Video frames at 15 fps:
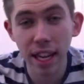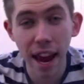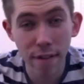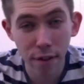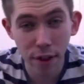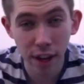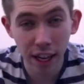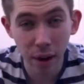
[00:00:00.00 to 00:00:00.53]

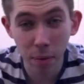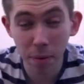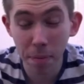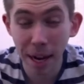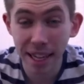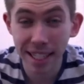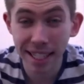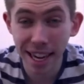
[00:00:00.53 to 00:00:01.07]
everything and I wouldn't be
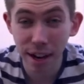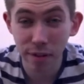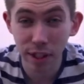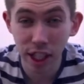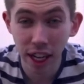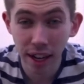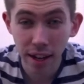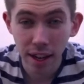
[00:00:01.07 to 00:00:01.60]
able to salvage
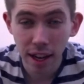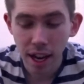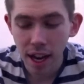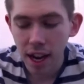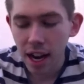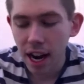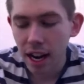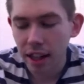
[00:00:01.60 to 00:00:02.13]
it.
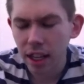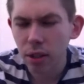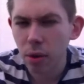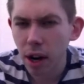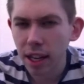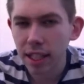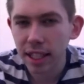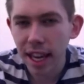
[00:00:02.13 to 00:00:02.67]
And that's
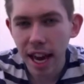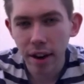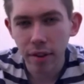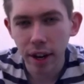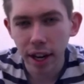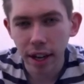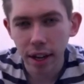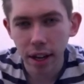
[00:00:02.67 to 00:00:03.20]
quite a
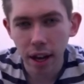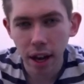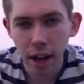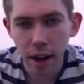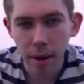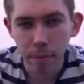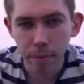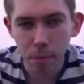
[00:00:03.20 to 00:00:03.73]
scary
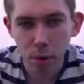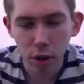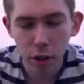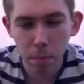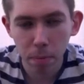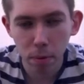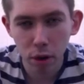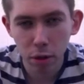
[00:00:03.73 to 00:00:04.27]

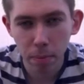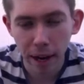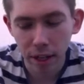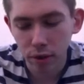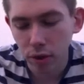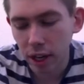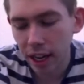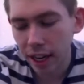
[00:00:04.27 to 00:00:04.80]

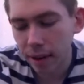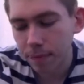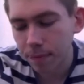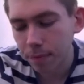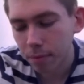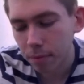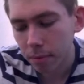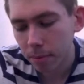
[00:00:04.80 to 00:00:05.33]
prospect, really.
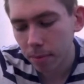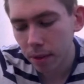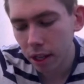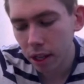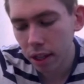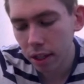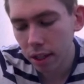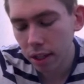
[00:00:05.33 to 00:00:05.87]

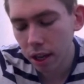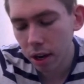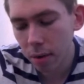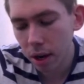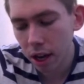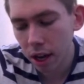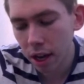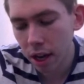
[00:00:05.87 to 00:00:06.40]

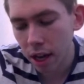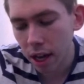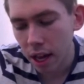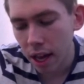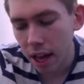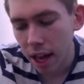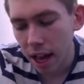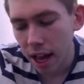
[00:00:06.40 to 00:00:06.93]
So,
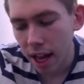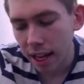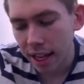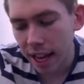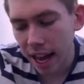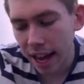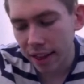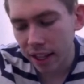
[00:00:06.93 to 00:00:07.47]

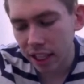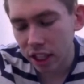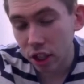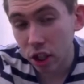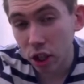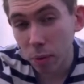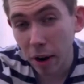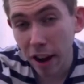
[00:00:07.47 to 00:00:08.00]
yeah, this is
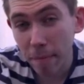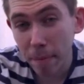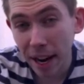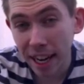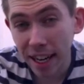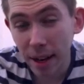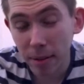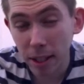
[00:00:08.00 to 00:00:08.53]
just a way of
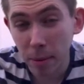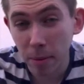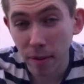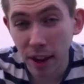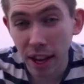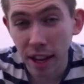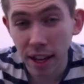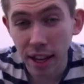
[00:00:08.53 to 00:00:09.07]
backing up some of
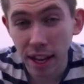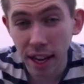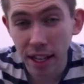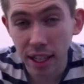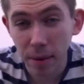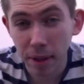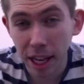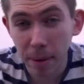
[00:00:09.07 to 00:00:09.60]
it
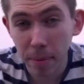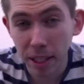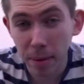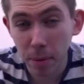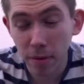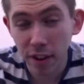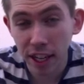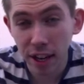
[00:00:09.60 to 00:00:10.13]
and keeping some
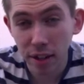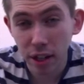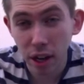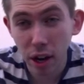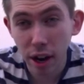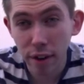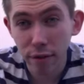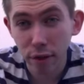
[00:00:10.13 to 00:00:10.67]
of the videos
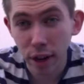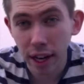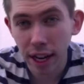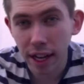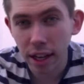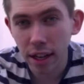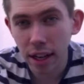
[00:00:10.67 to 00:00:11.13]
alive, really.